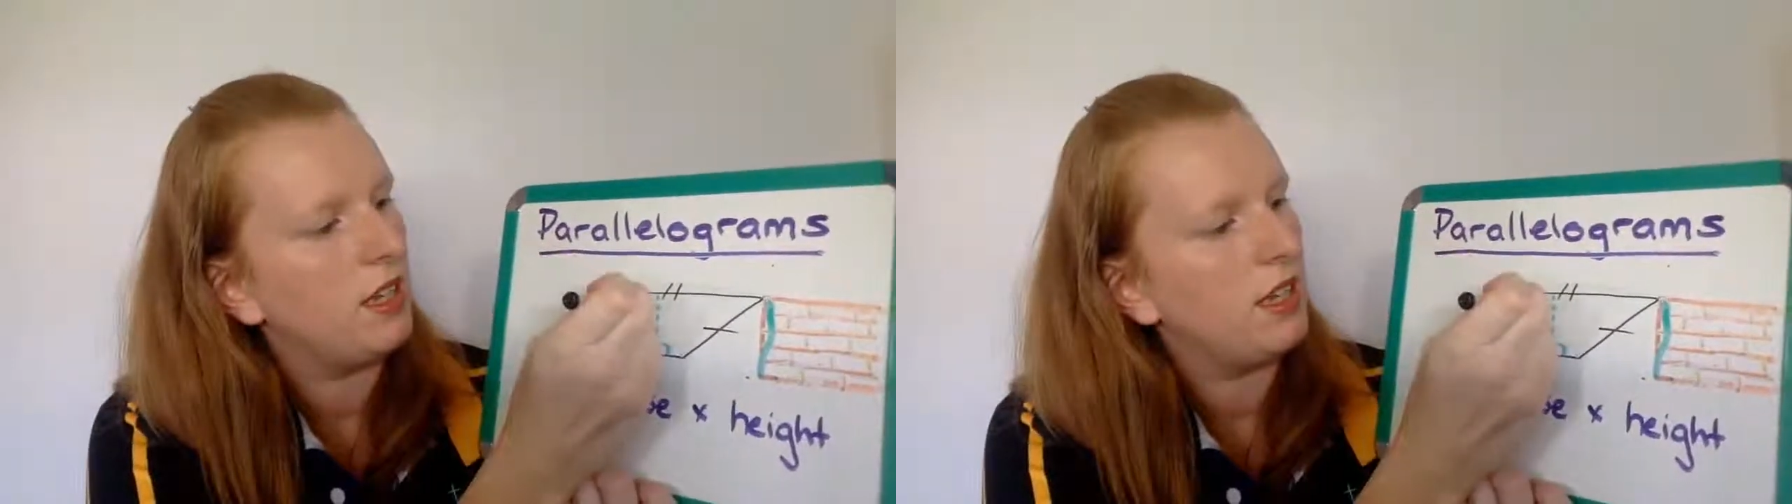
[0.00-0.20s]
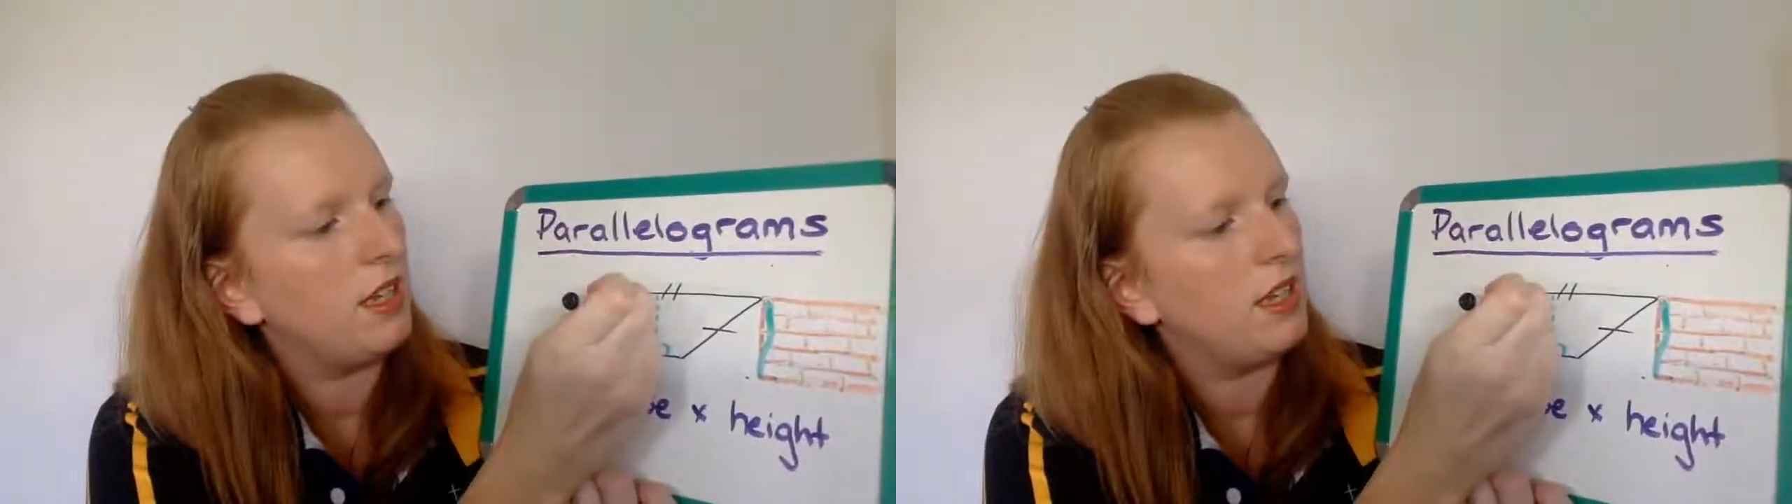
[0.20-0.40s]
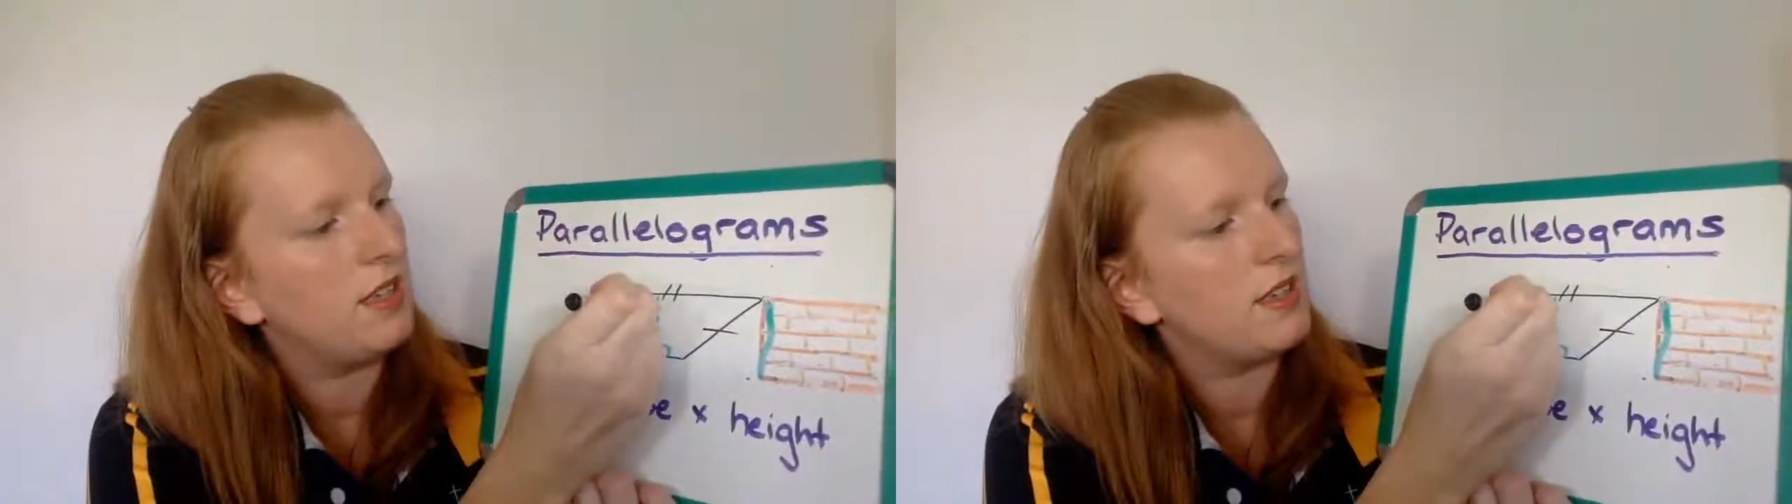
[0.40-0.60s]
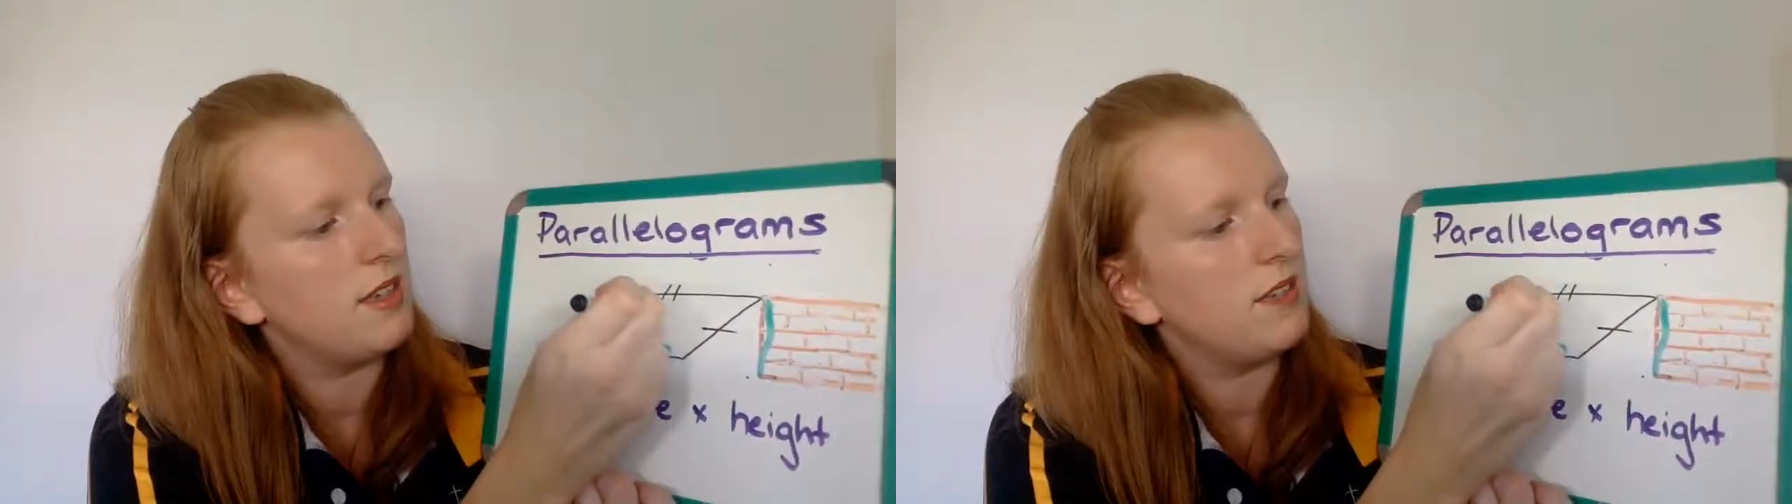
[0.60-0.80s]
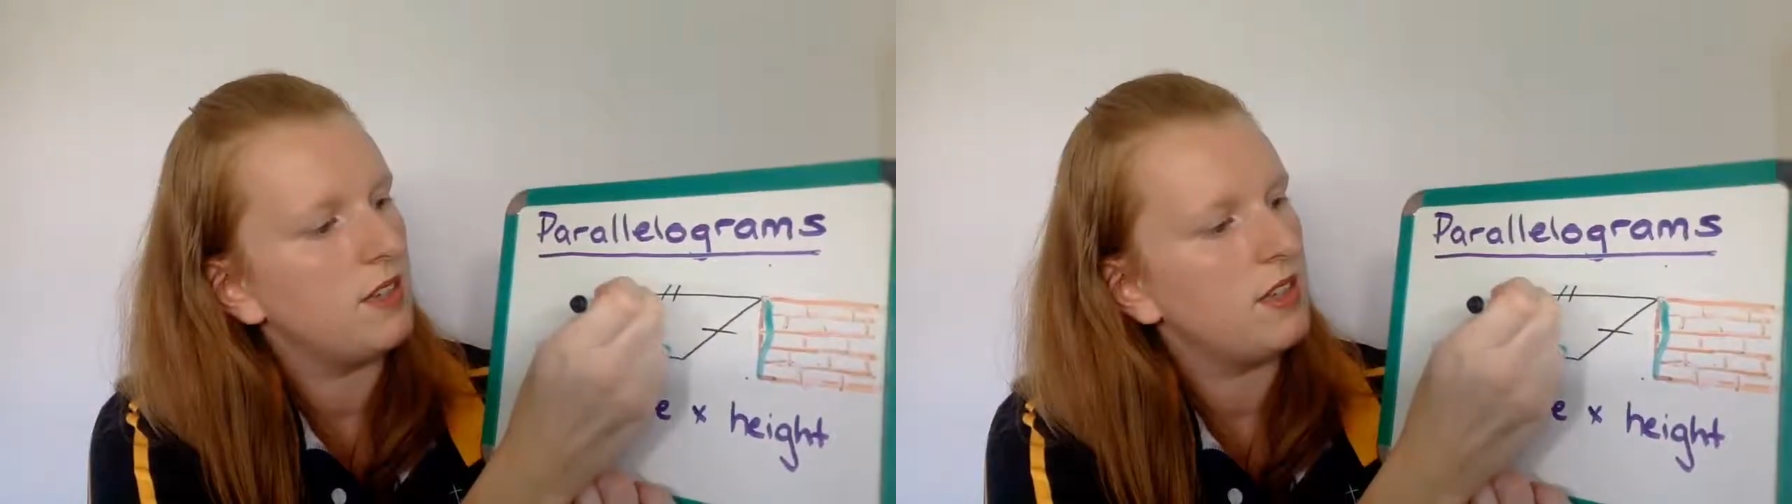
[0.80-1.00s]
is
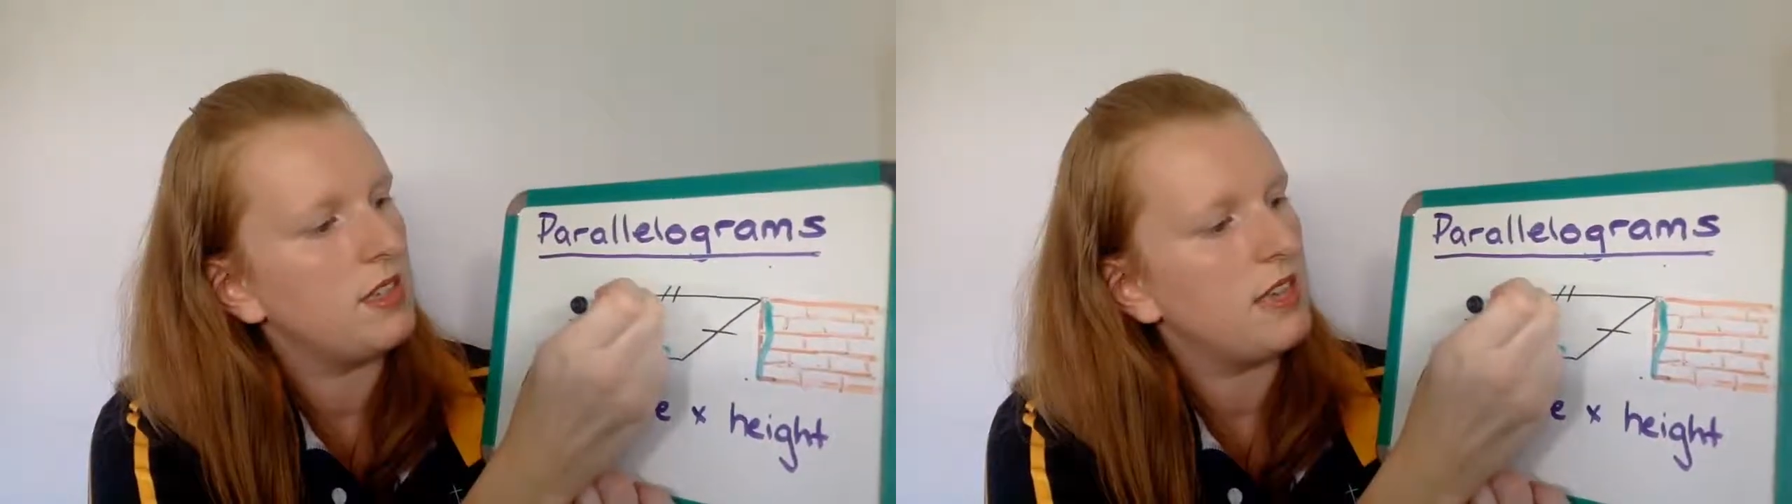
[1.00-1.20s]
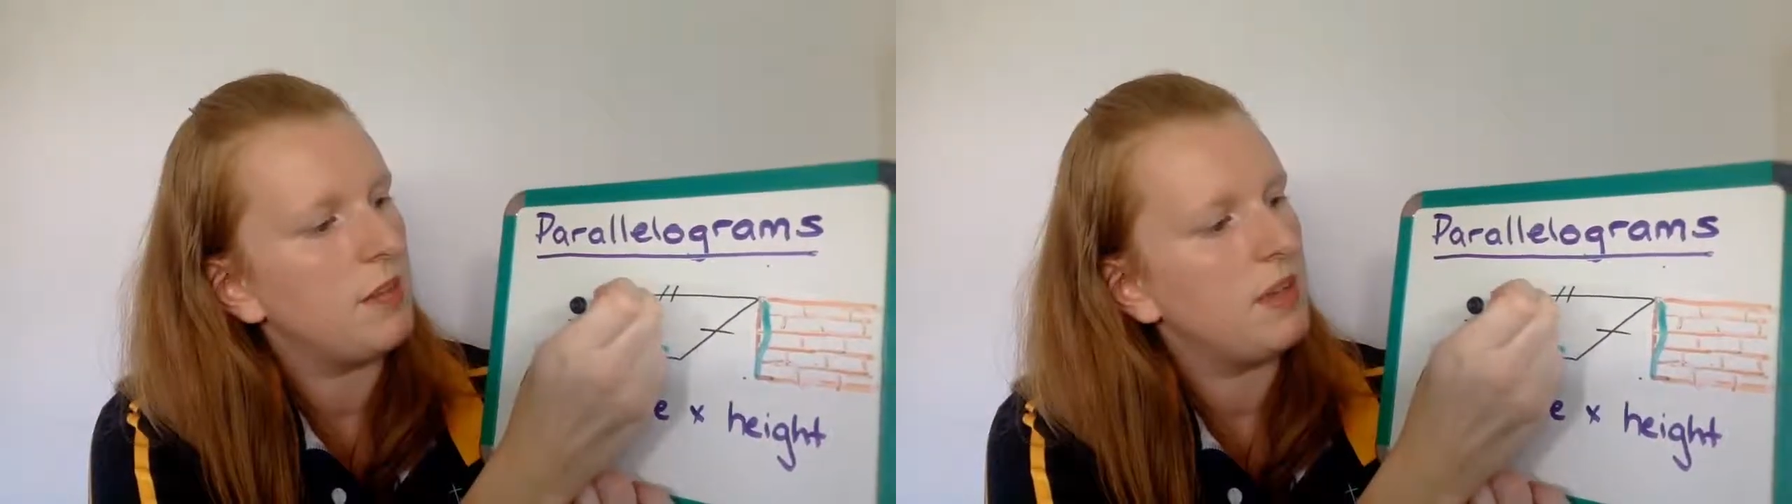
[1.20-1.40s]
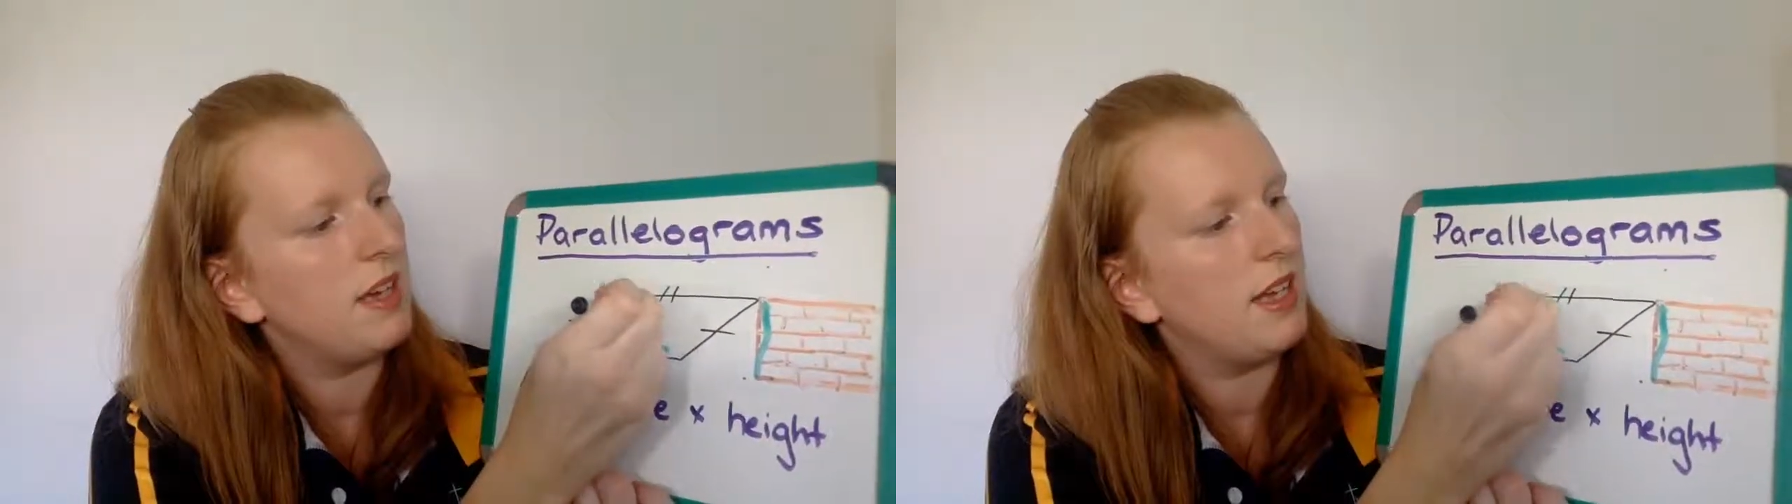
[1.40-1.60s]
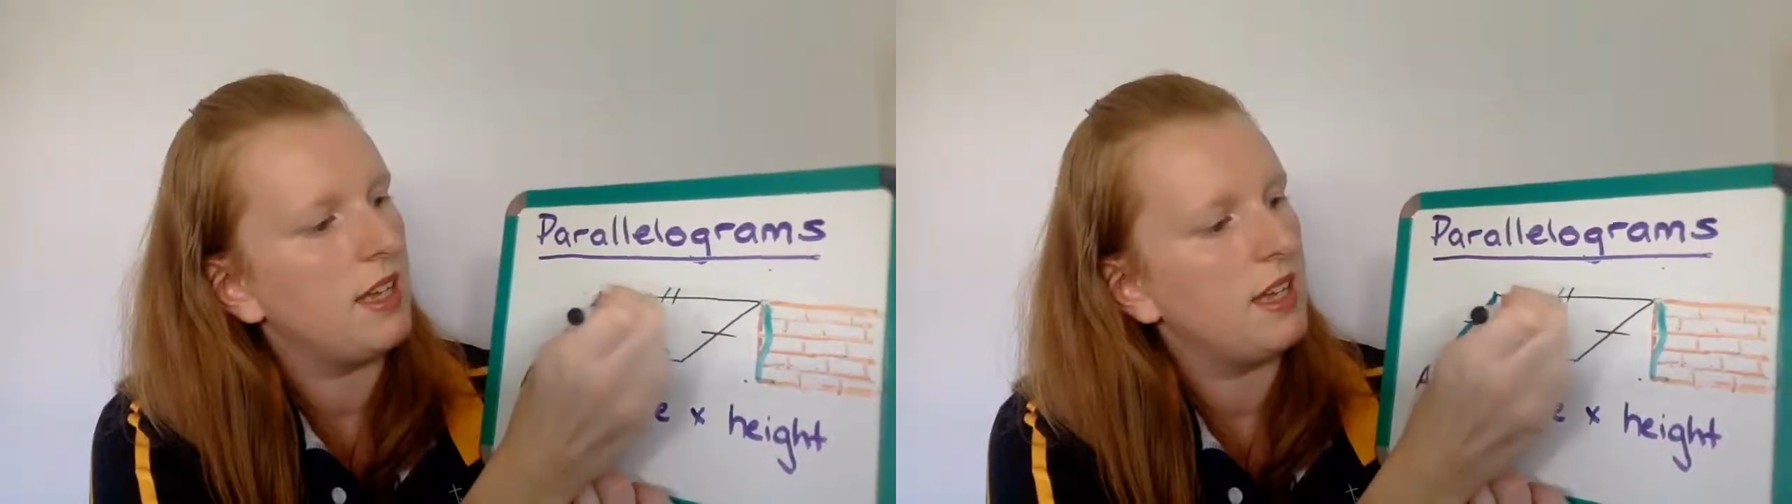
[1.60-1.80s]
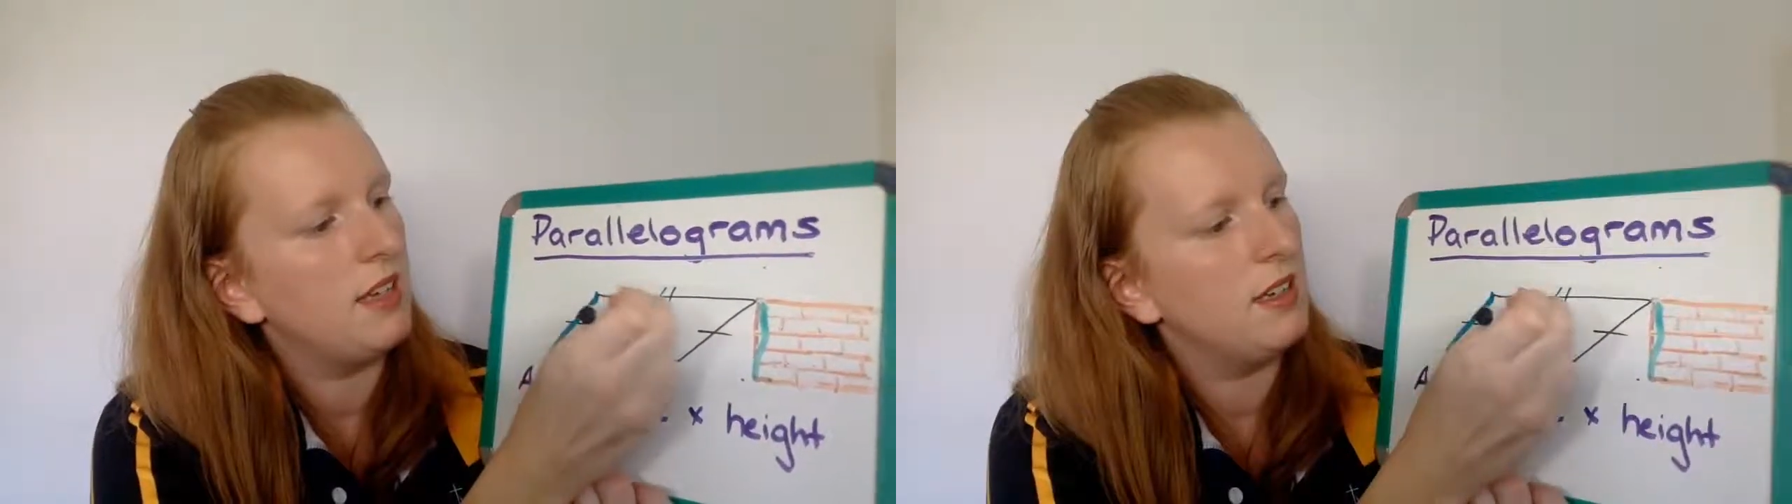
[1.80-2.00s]
I've got this happy guy
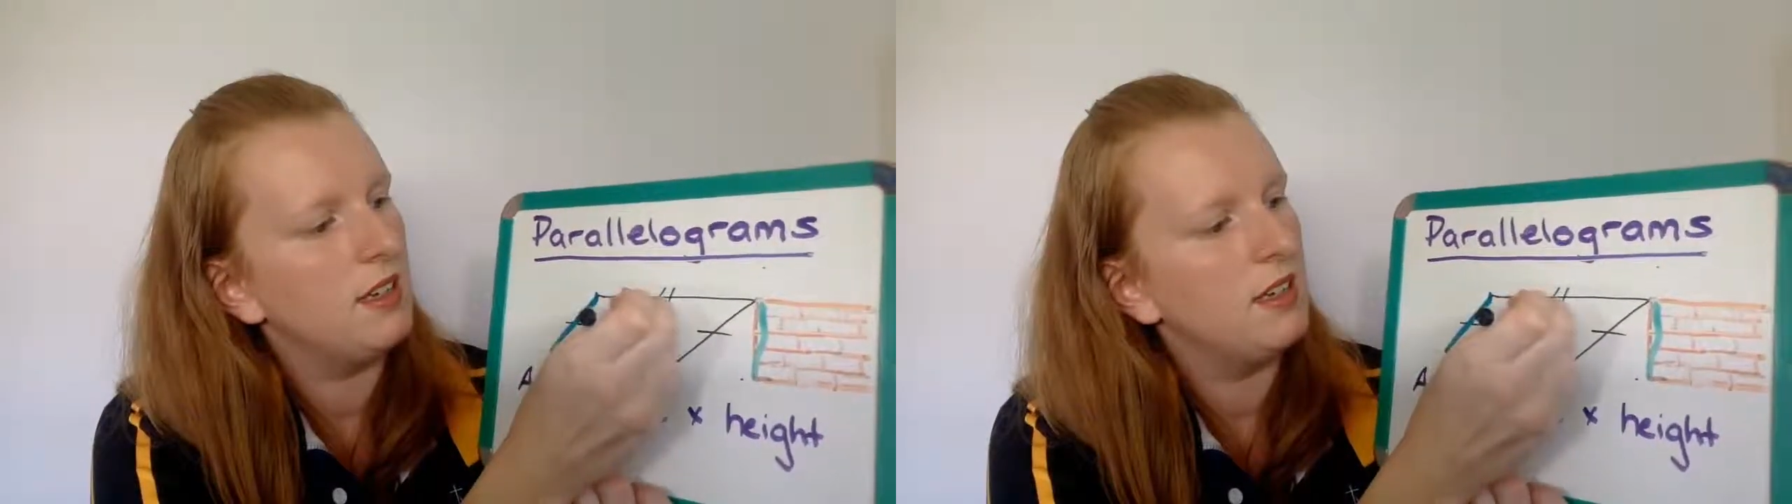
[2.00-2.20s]
here.